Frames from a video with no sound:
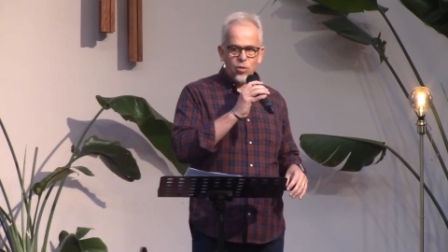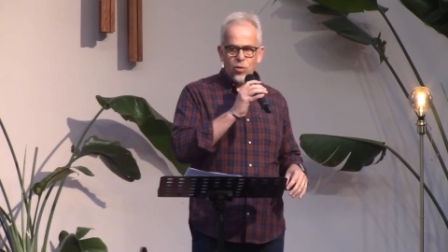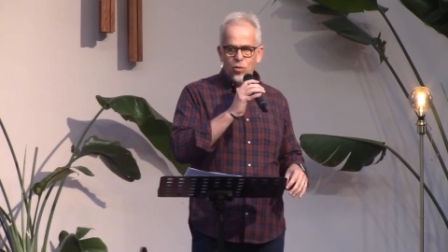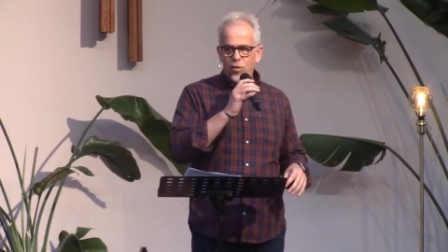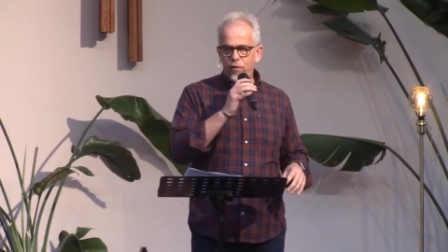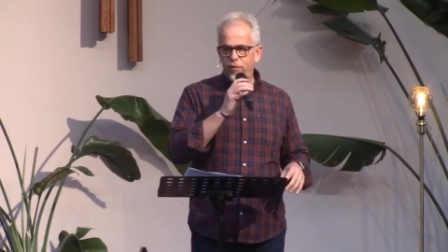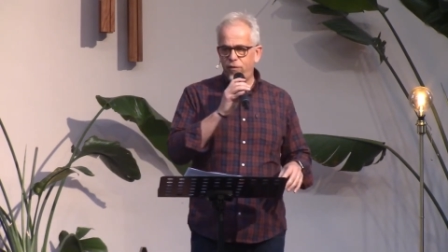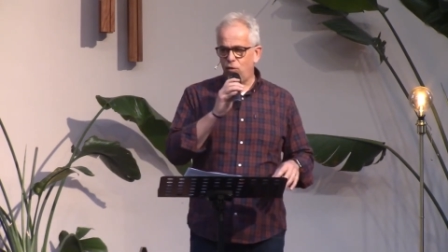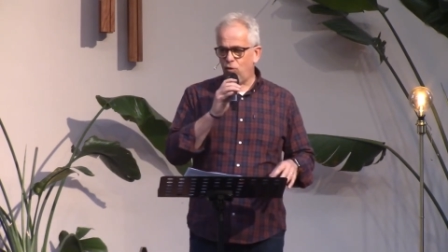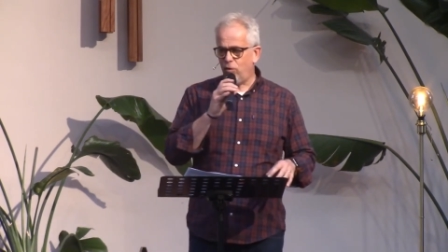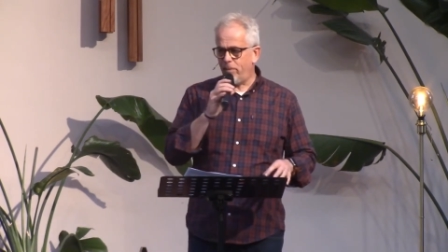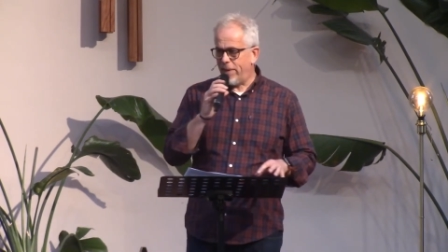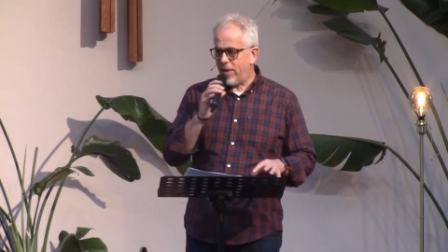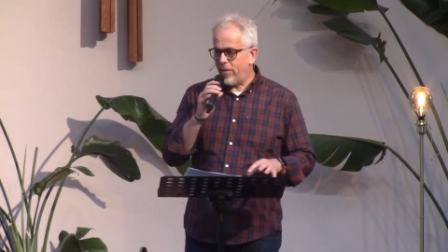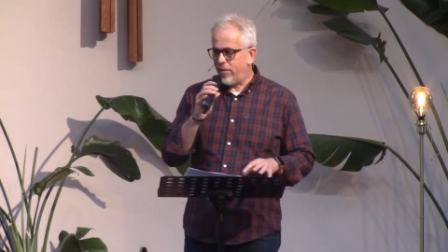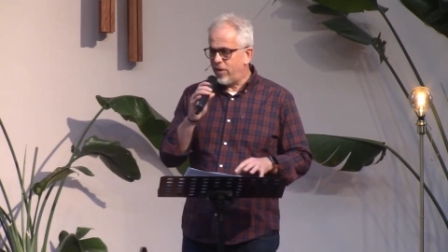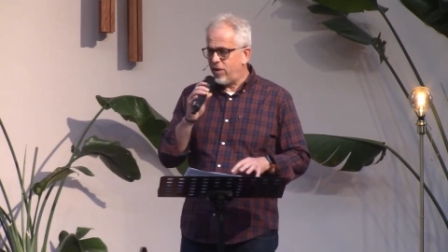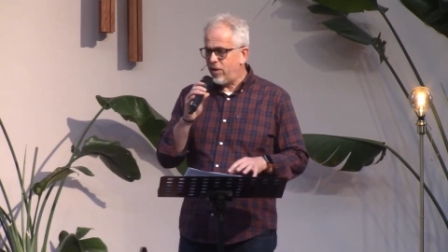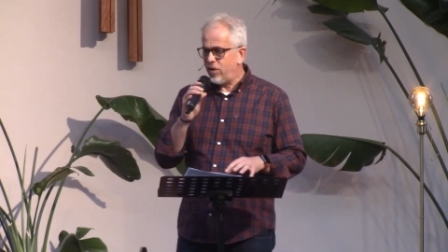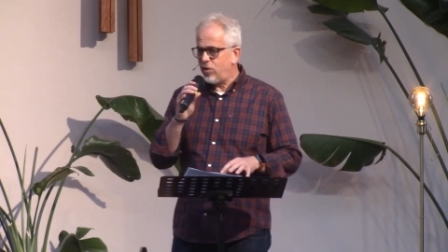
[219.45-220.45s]
Or if you're
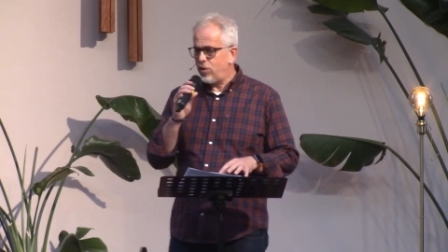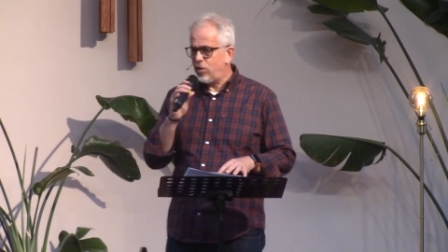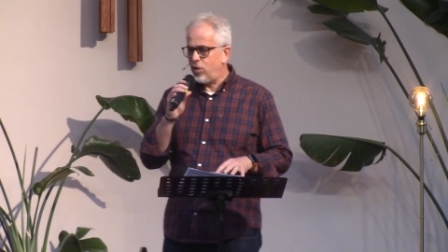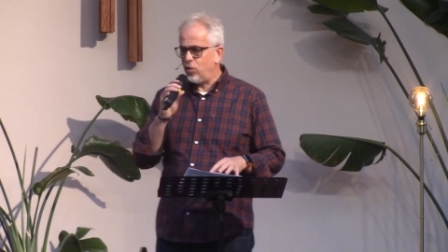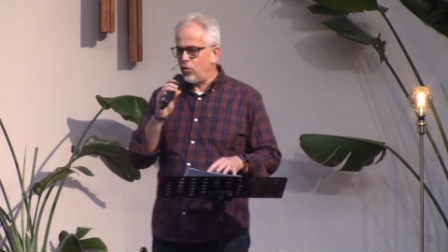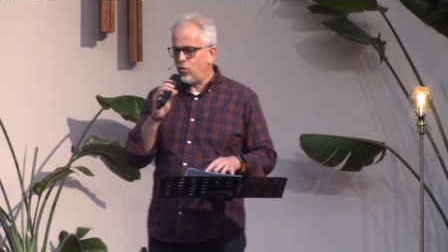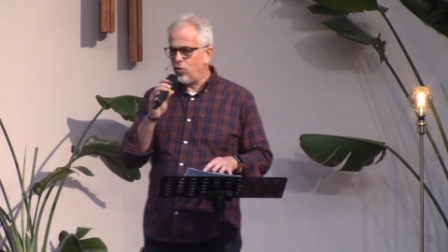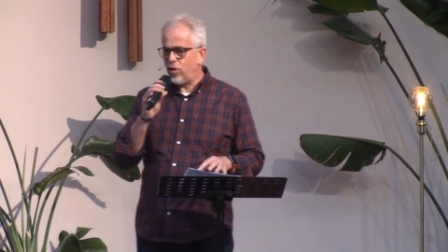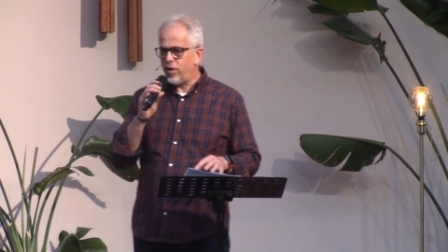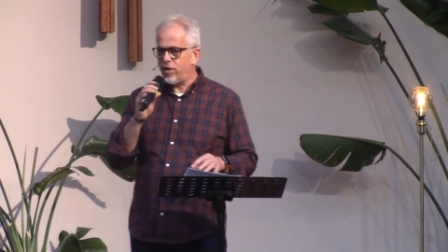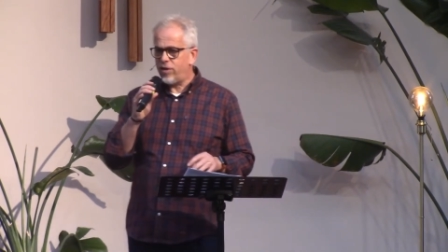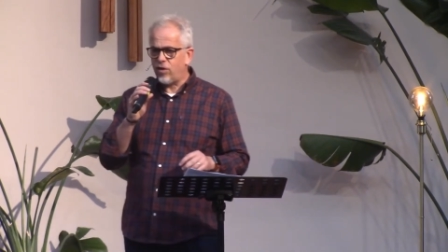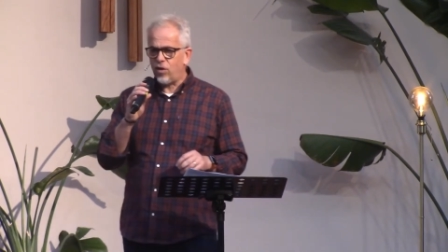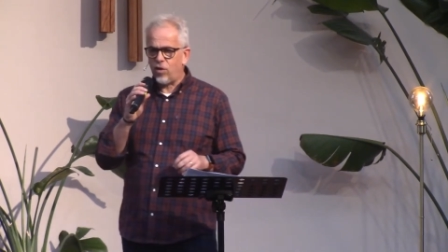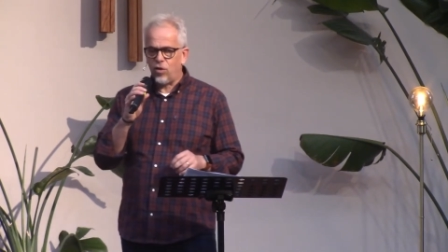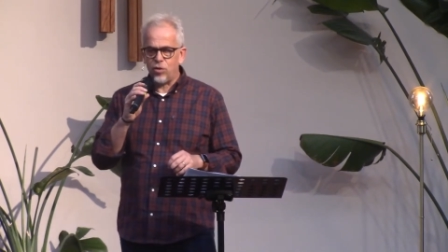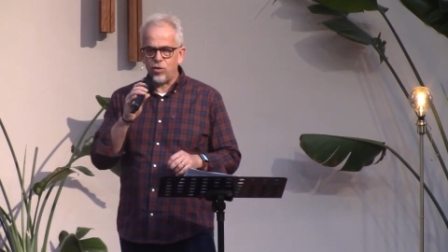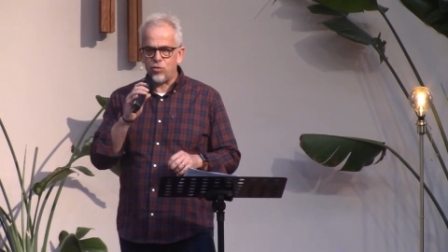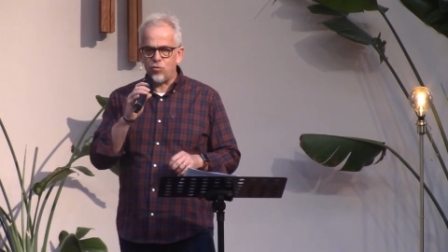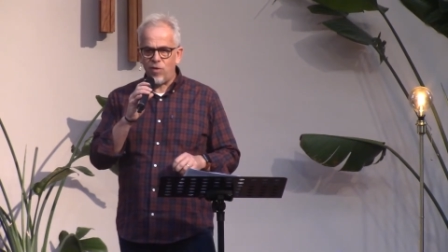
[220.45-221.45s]
American, you're all under
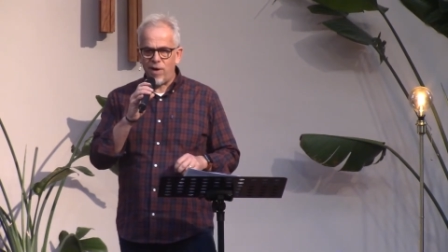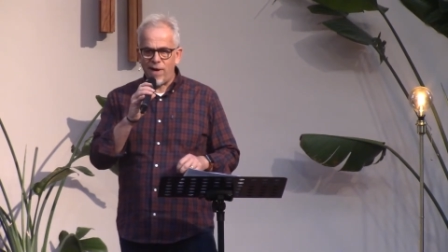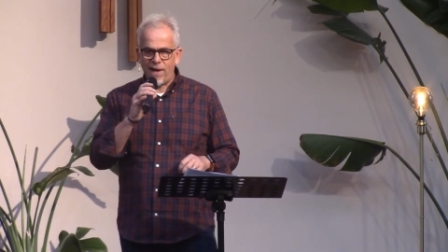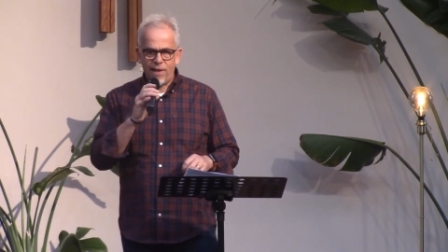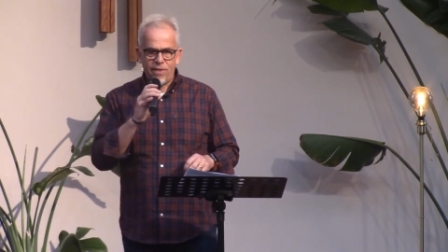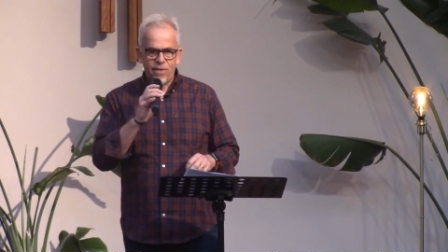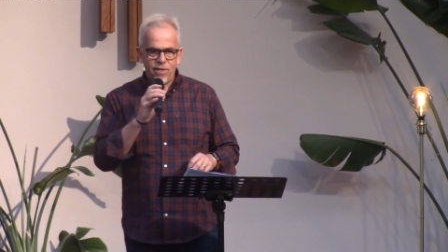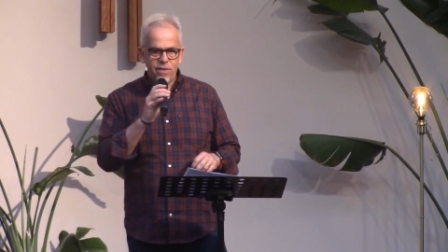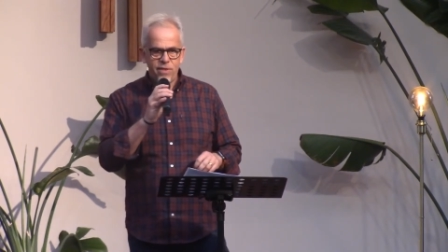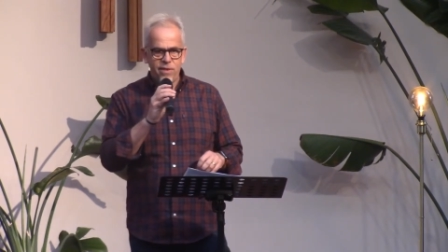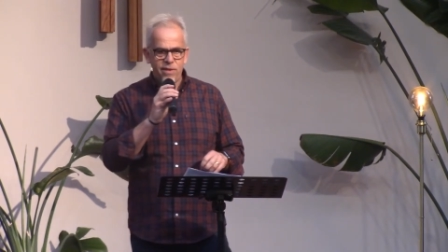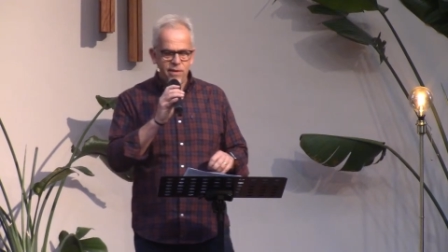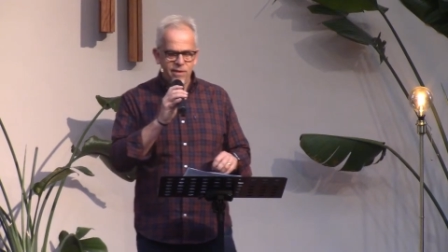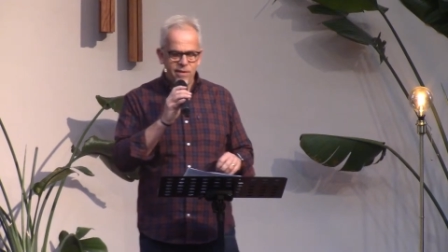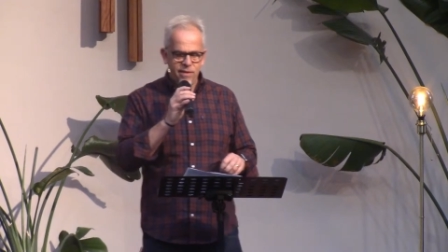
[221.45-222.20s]
God's wrath.